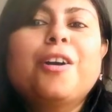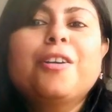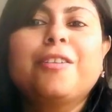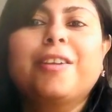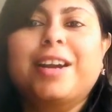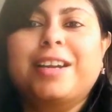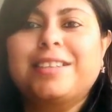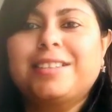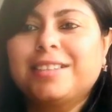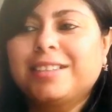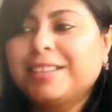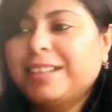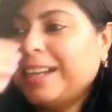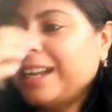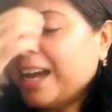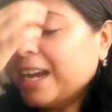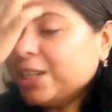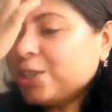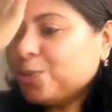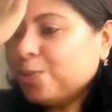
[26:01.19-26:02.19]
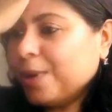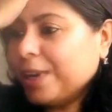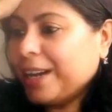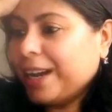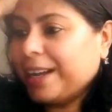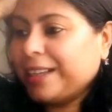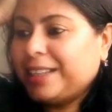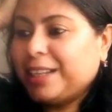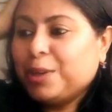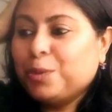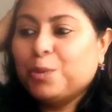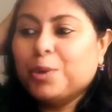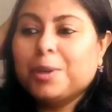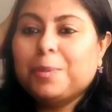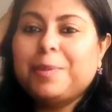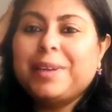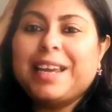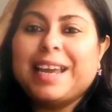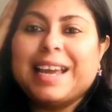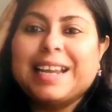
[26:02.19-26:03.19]
All right, the last one I think
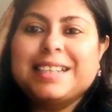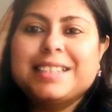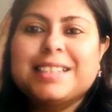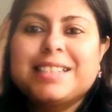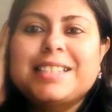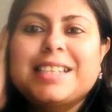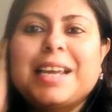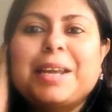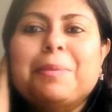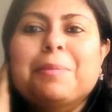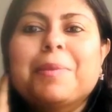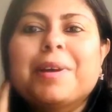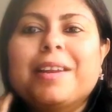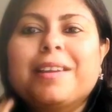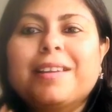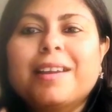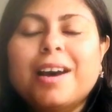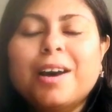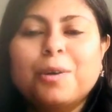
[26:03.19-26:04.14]
will be entertainment.